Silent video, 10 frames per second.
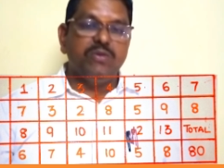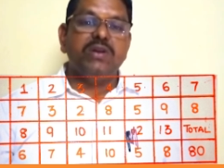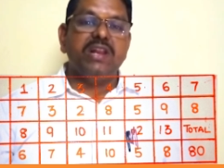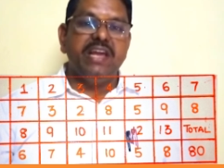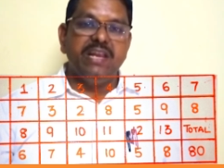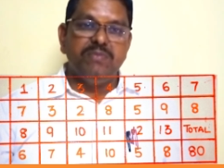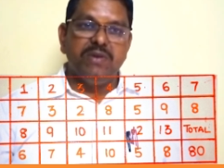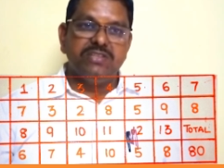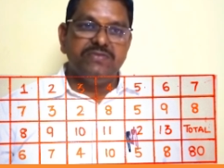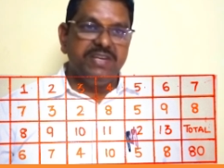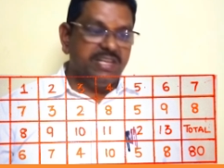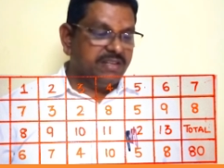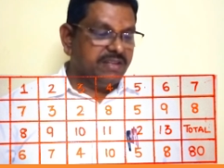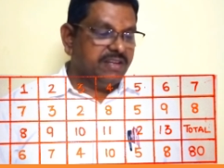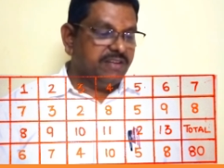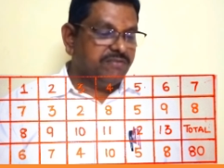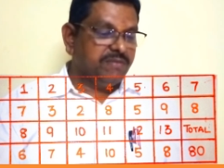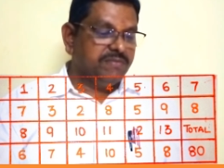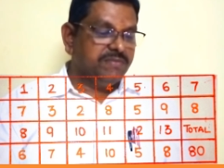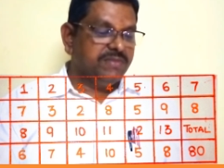Total 8 marks we can get
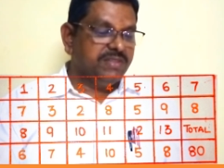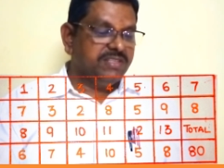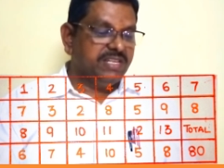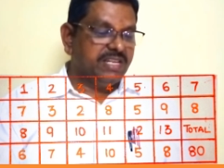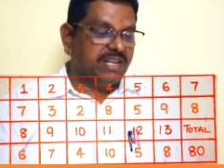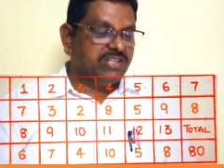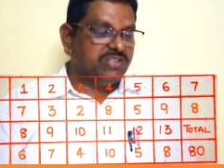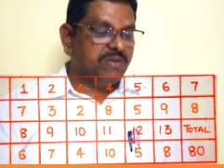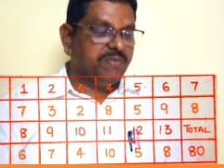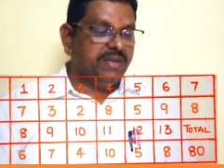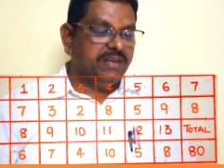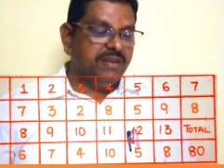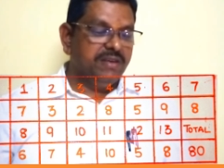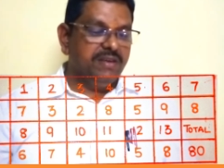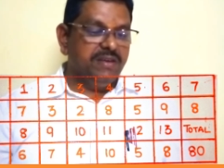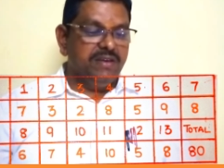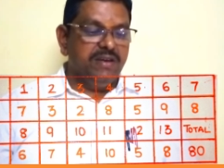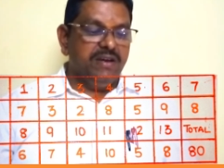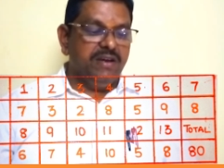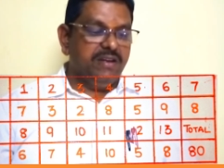from this integrals topic,
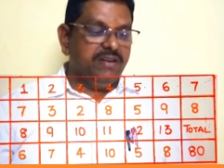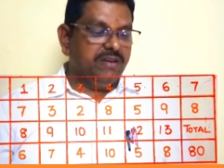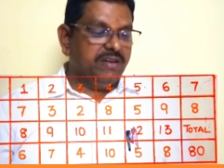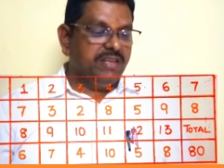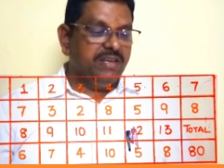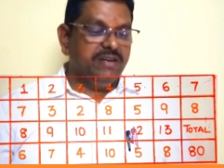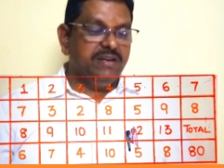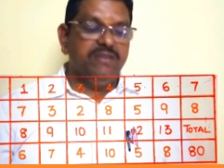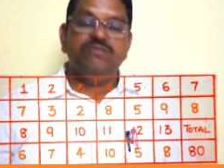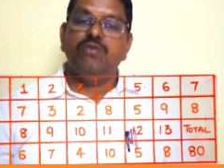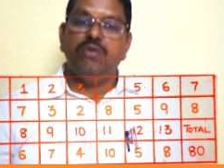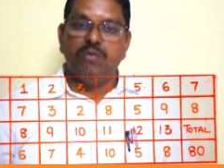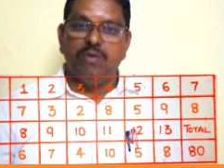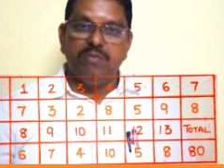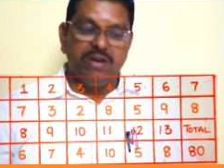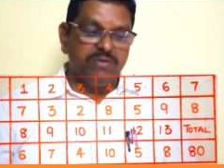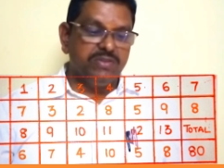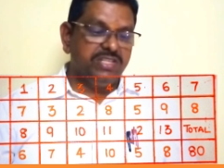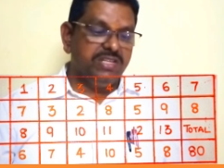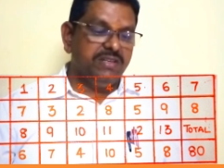and here 4 1 mark
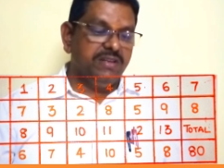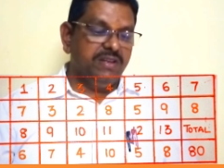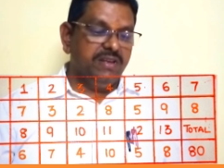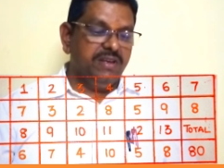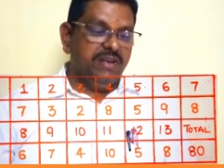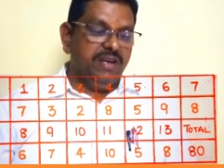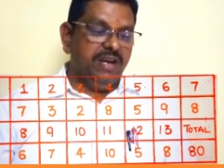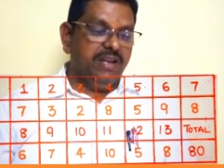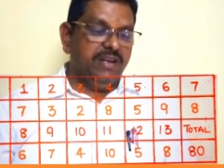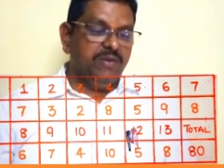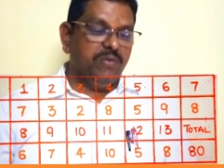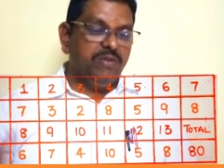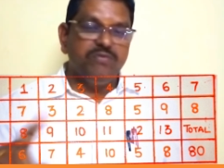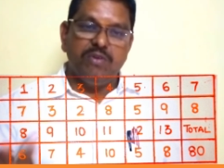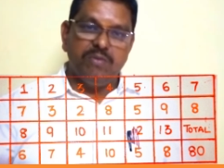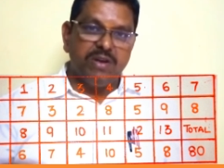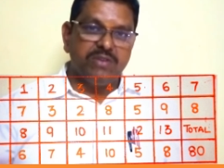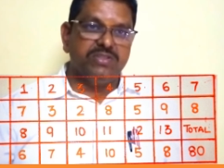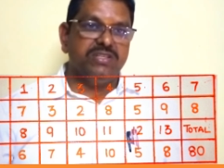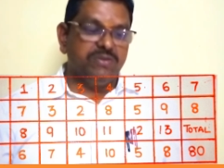question and one 4
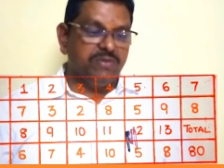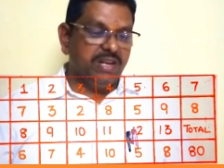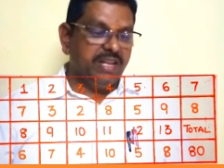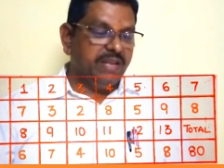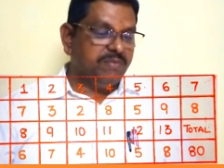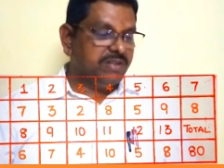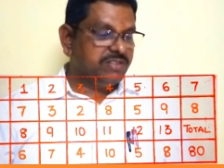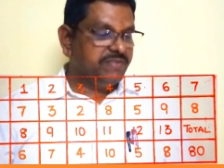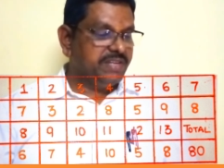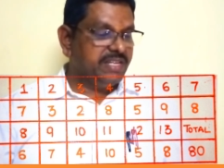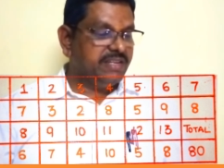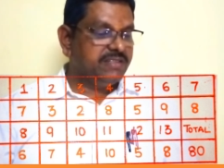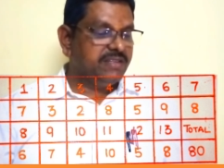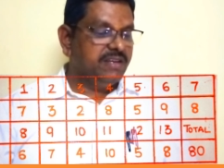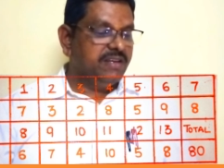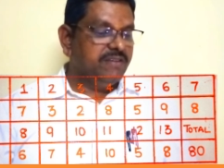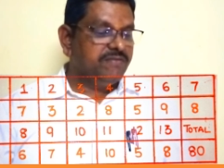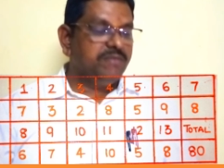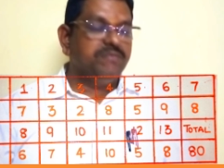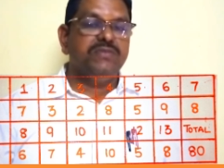mark question. Total 8 marks we can get
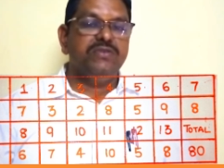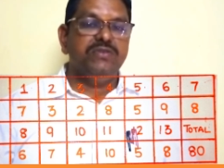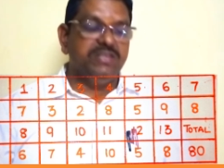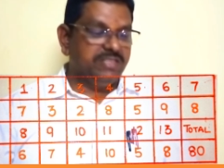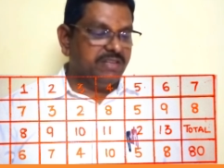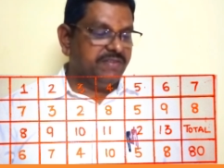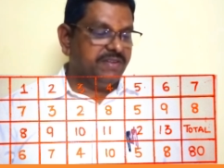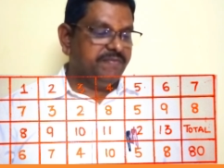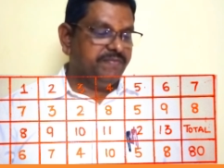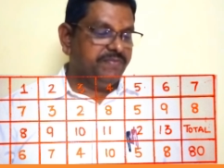from unit 7.